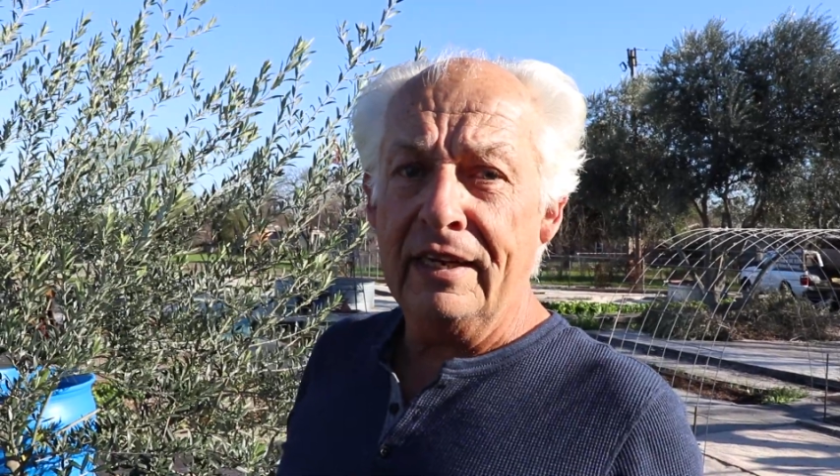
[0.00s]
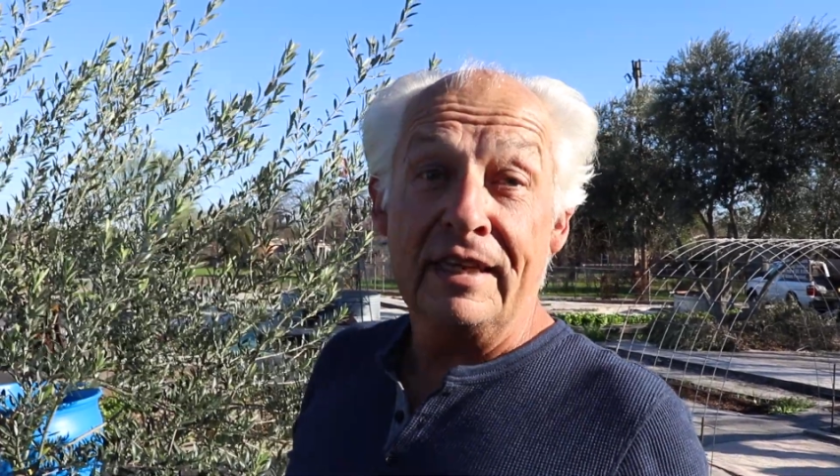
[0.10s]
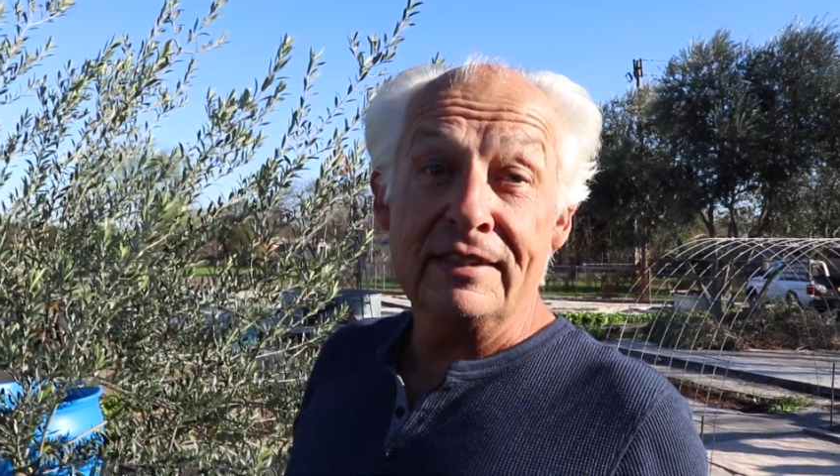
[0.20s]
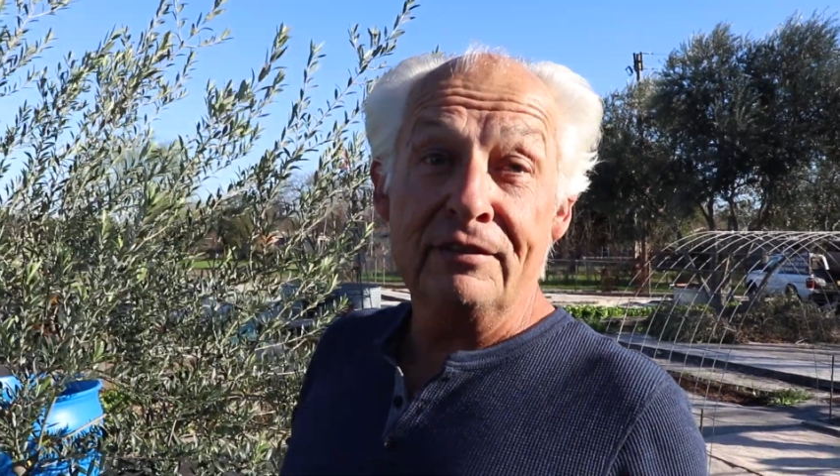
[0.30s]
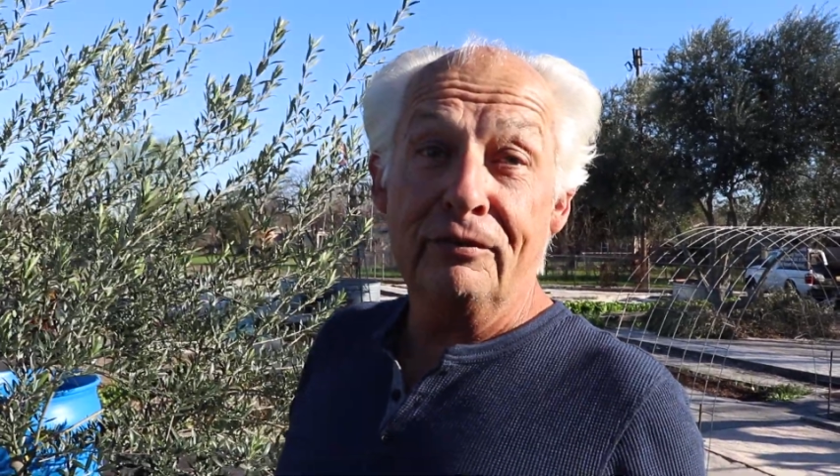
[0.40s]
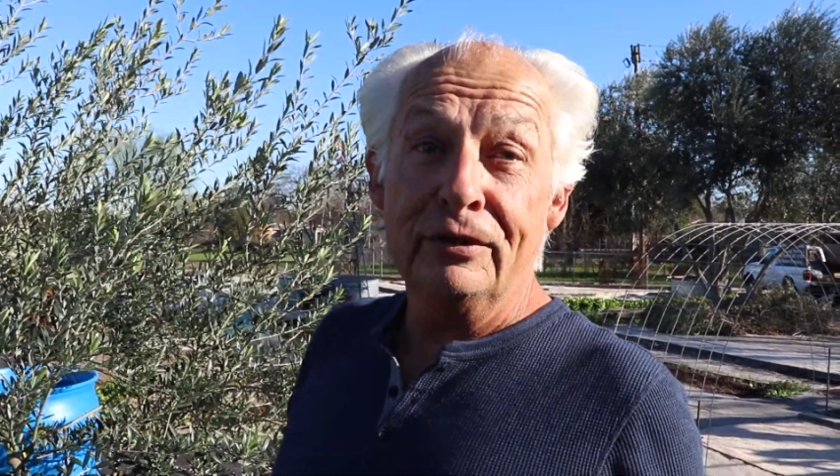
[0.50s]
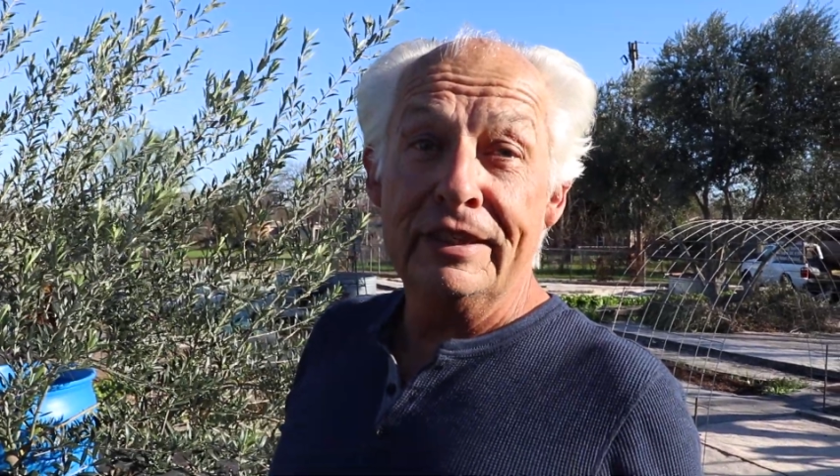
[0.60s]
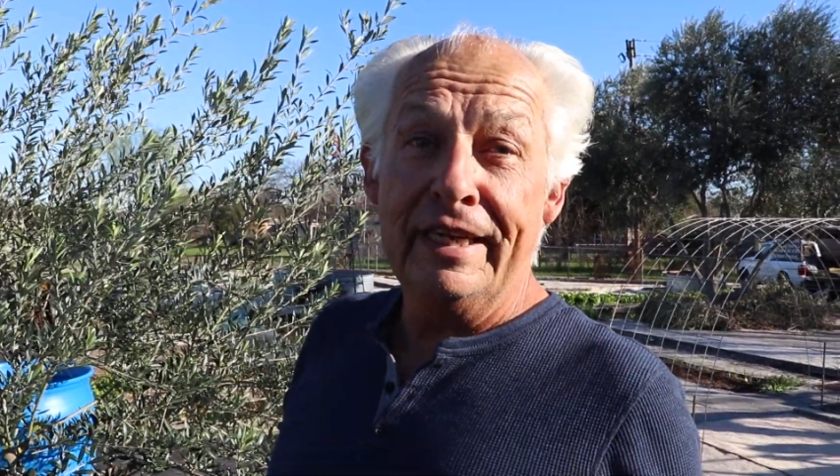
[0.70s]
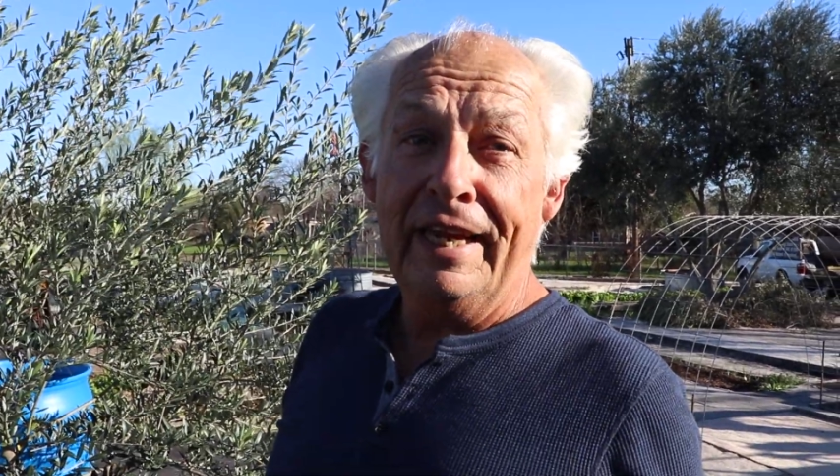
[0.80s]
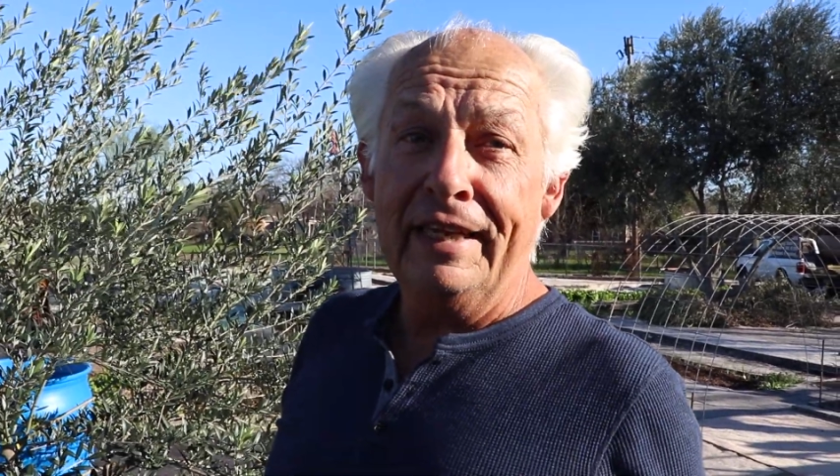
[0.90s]
That's it for
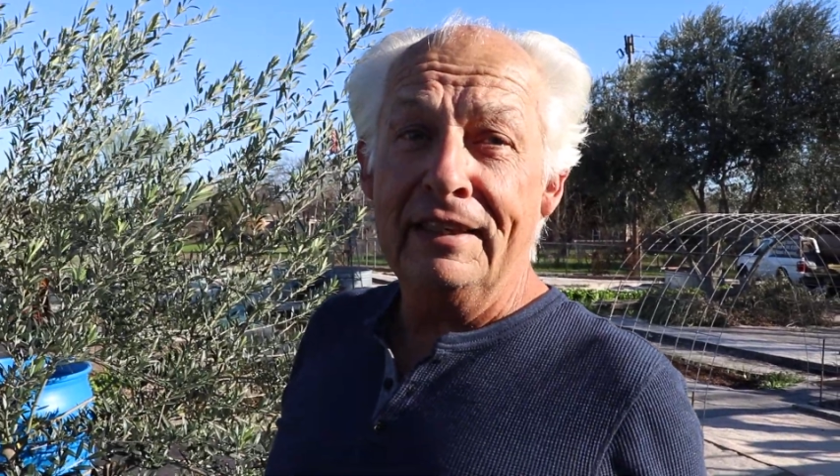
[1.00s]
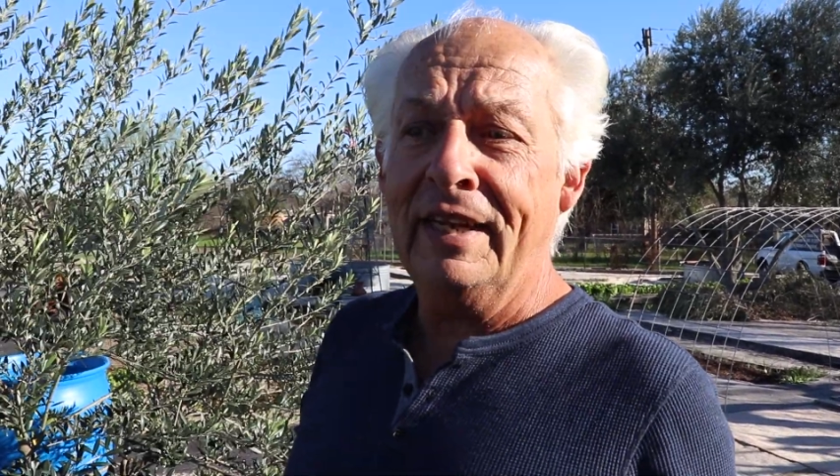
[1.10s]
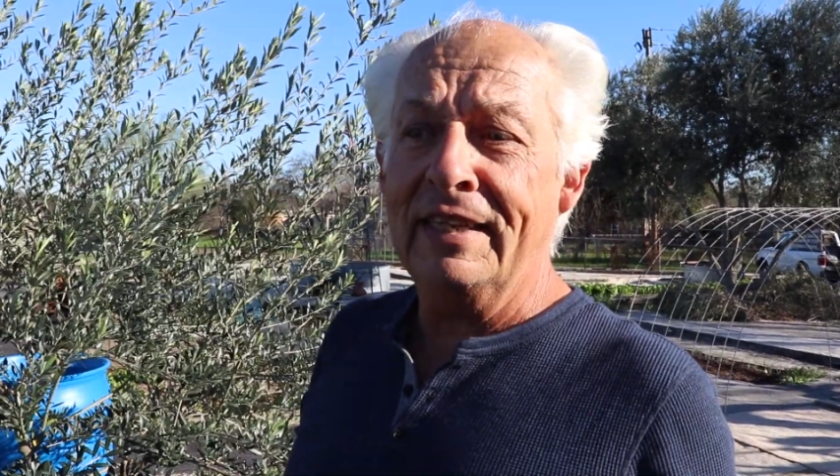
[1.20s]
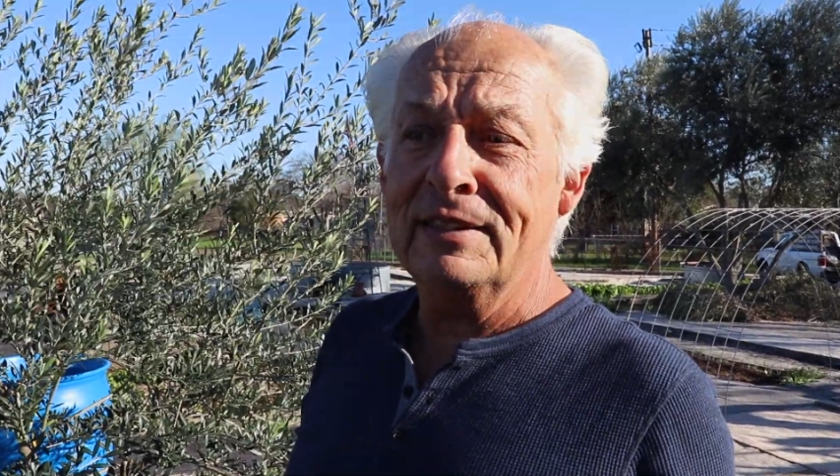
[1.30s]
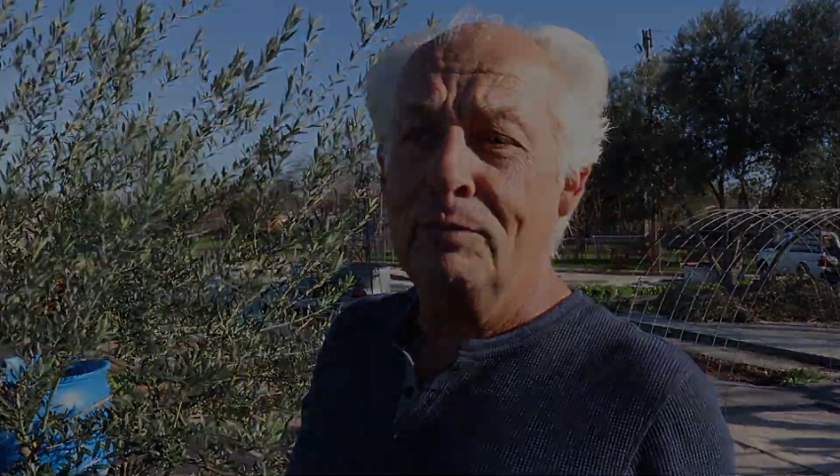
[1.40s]
today. Thanks.